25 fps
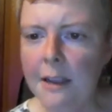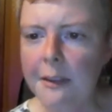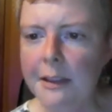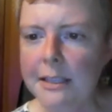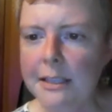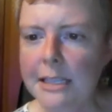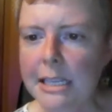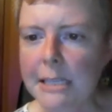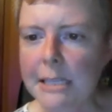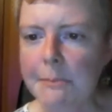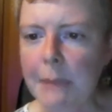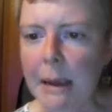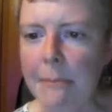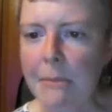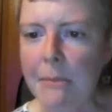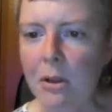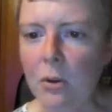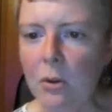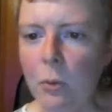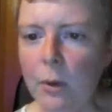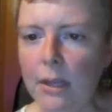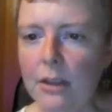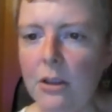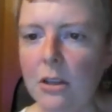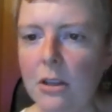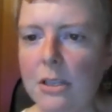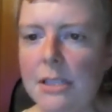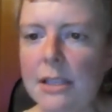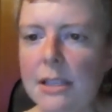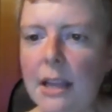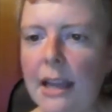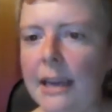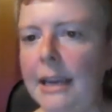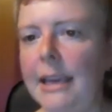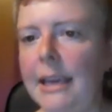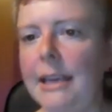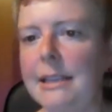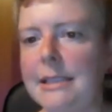that says, my milkweed looks
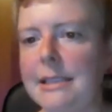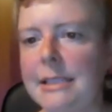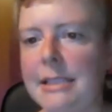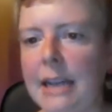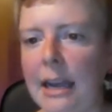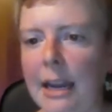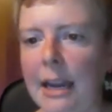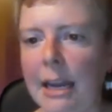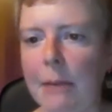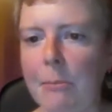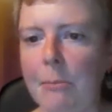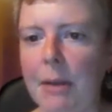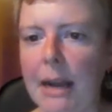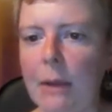like it's dying,